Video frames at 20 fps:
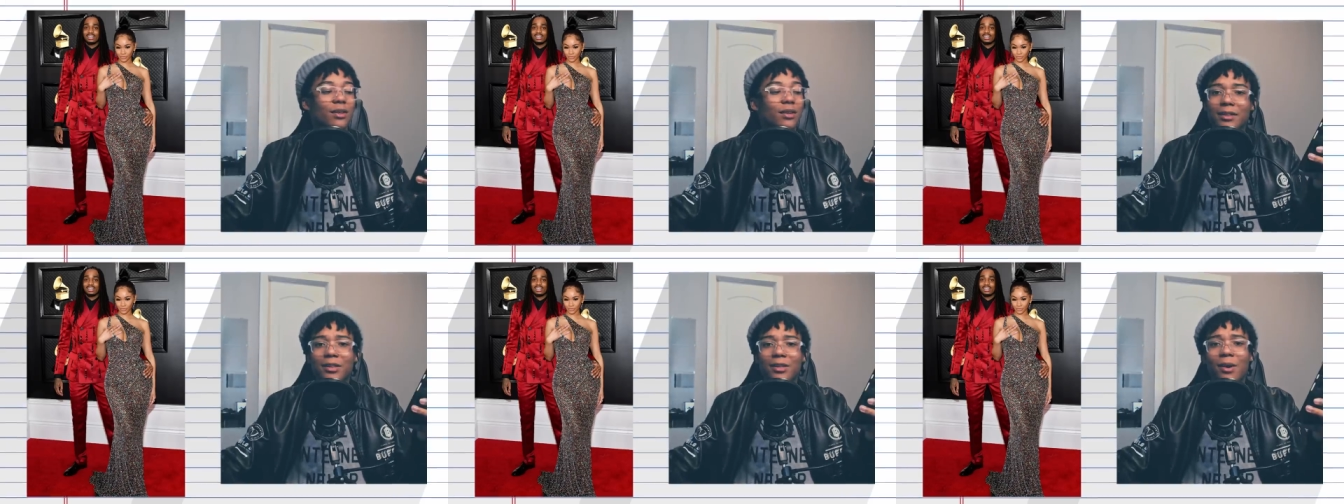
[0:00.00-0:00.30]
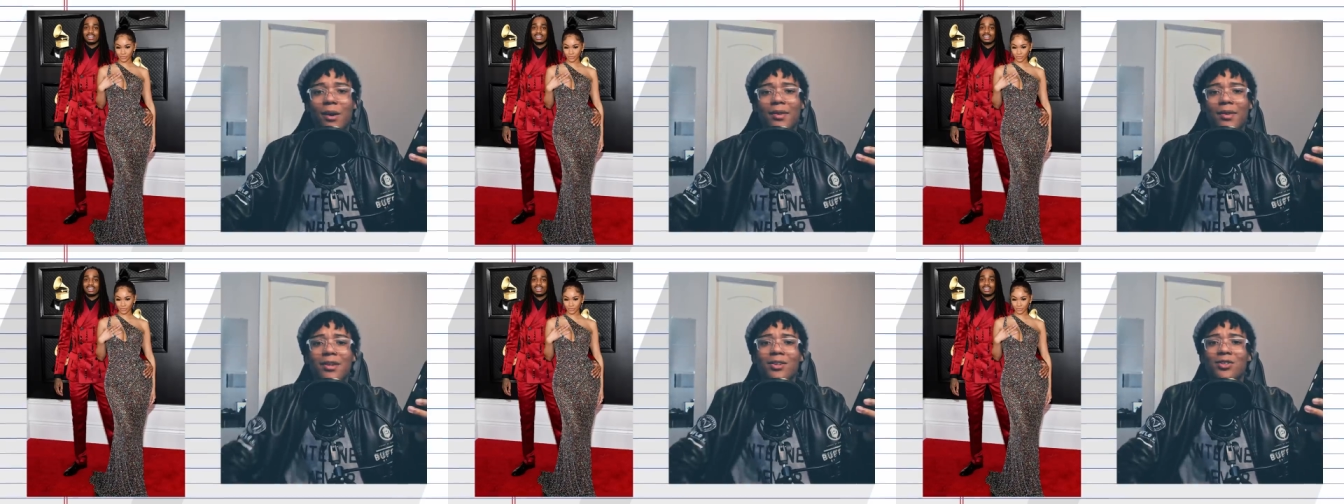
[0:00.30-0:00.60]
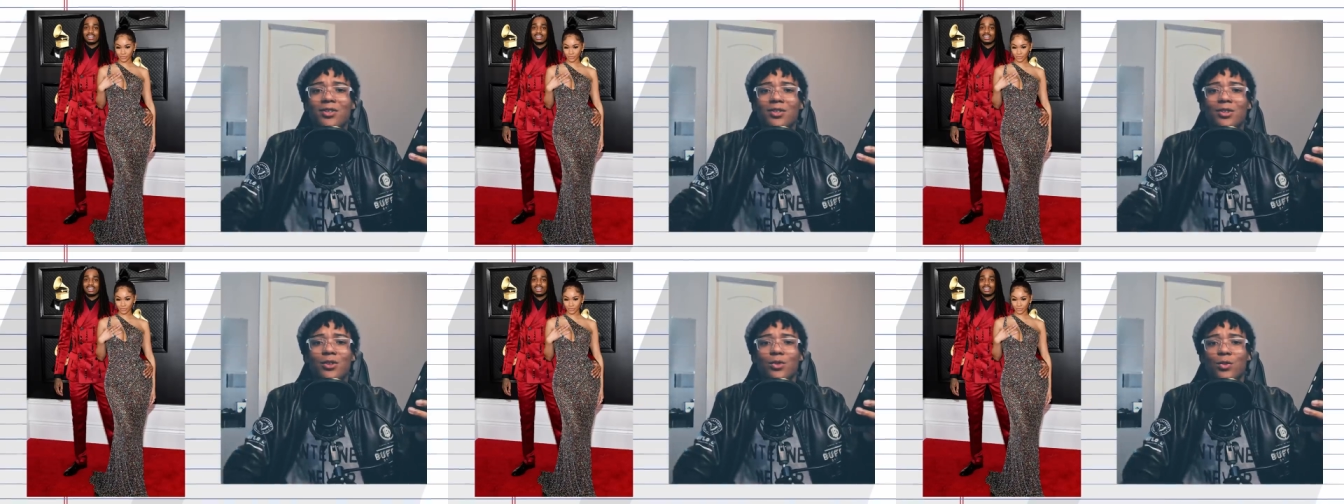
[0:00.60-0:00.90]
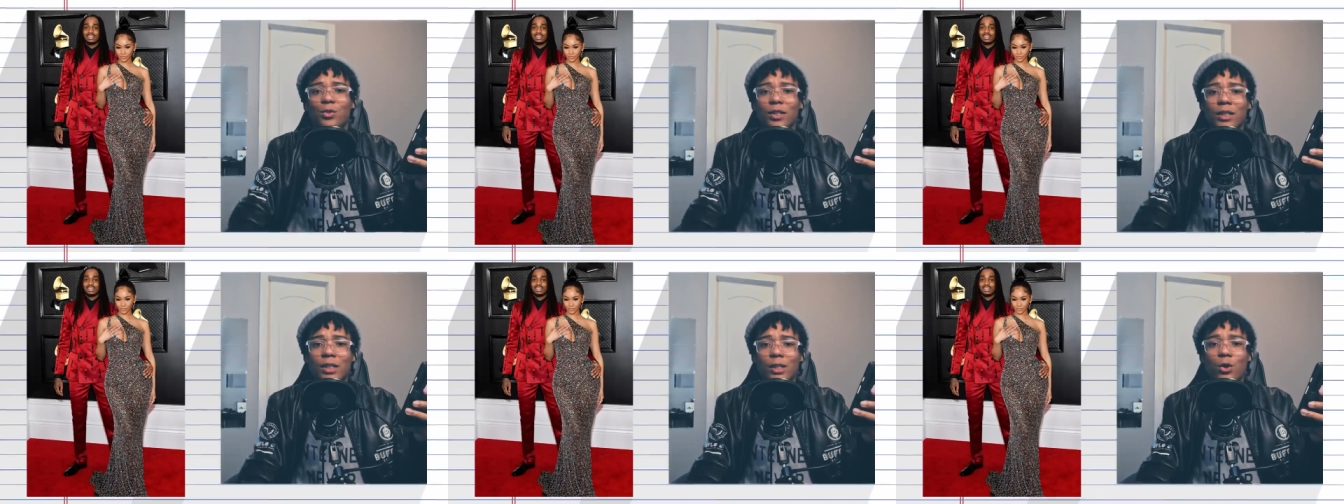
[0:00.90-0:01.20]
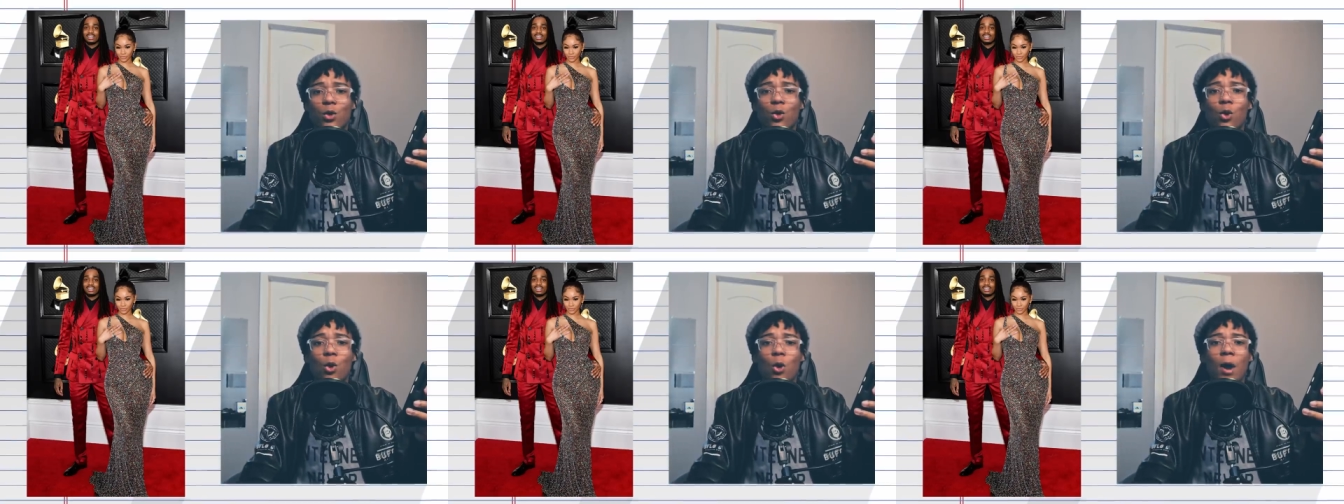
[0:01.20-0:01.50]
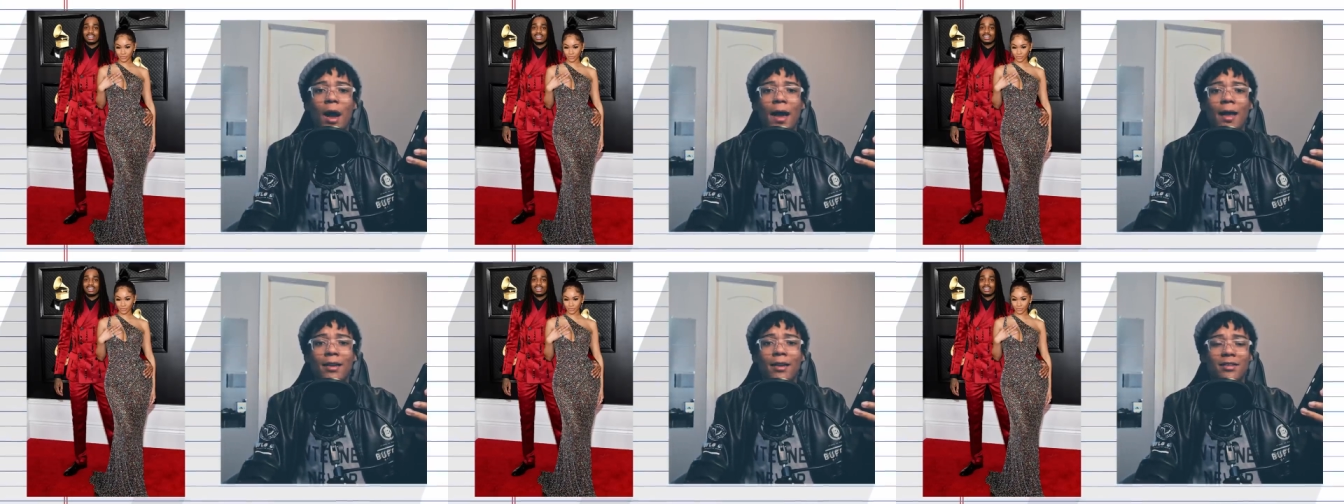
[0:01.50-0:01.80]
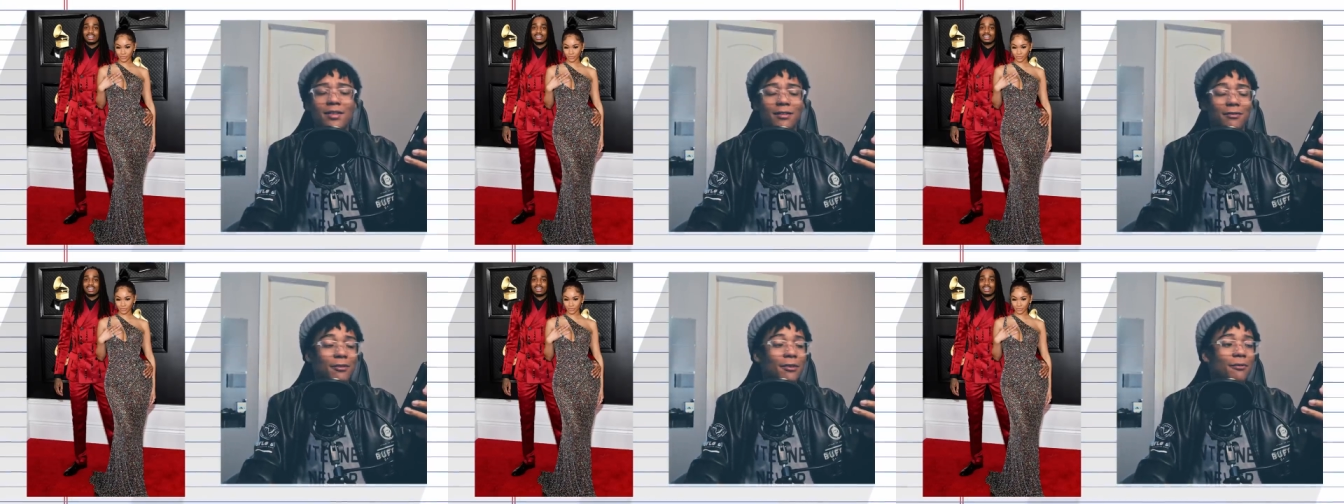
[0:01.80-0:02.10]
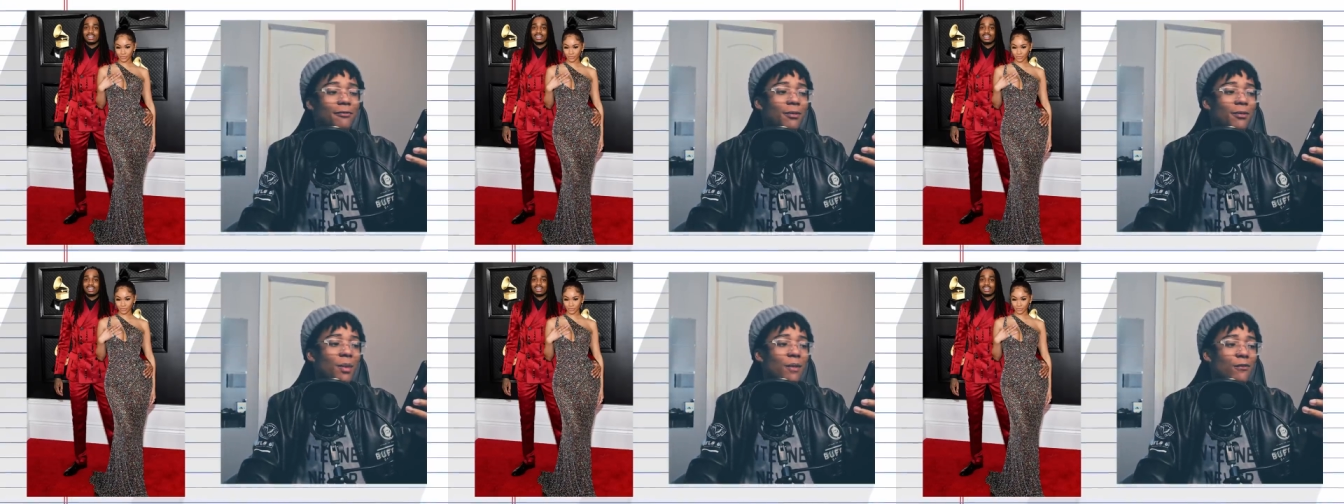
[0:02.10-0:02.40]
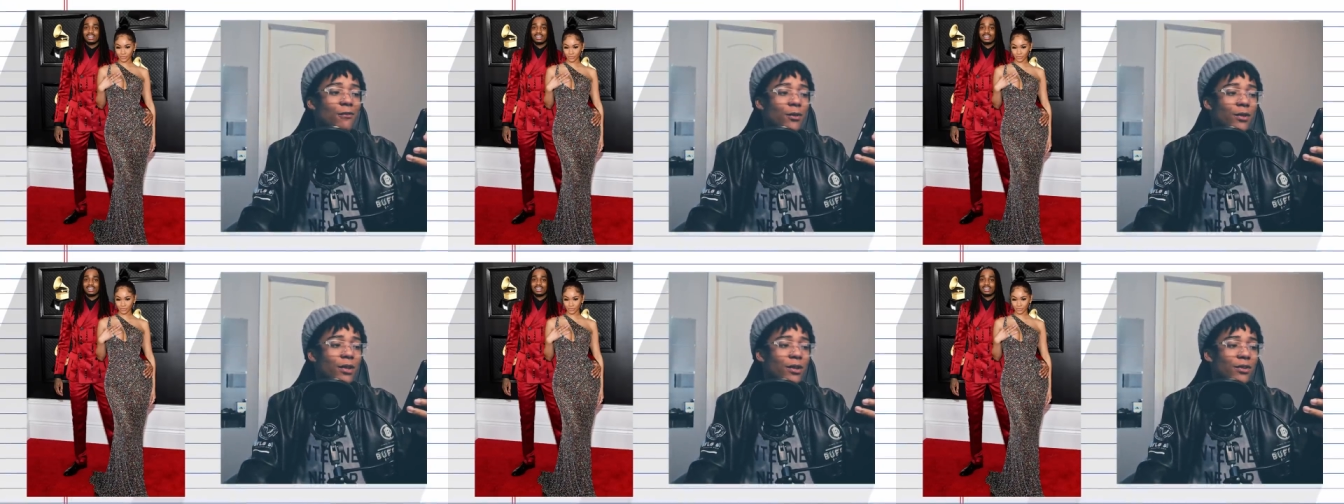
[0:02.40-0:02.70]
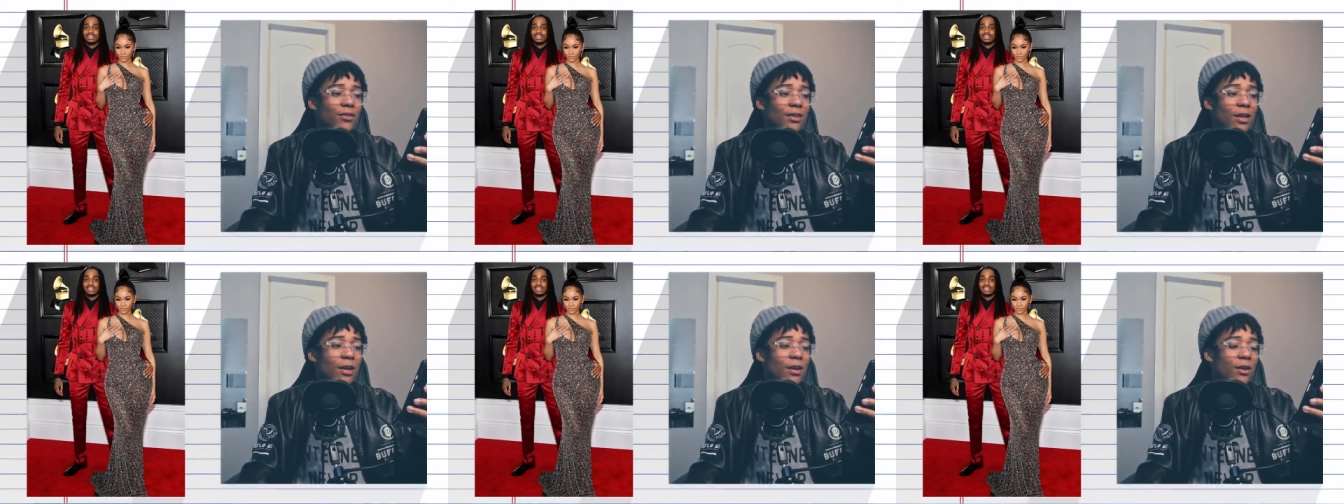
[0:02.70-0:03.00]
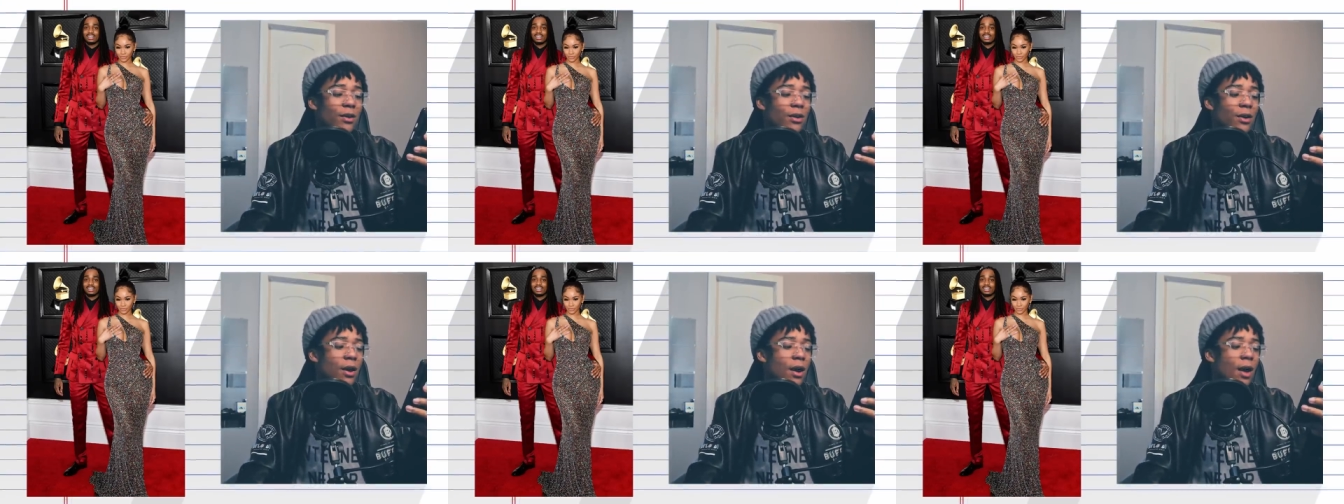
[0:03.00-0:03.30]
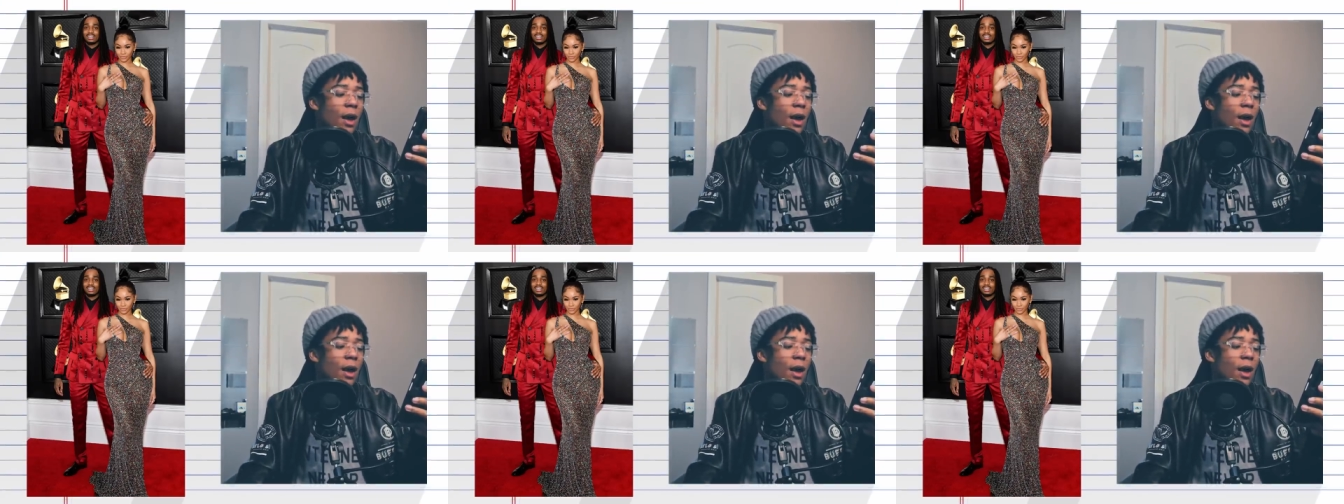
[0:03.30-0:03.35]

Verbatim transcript: I don't know, I think she looks really cool and different from everyone else there.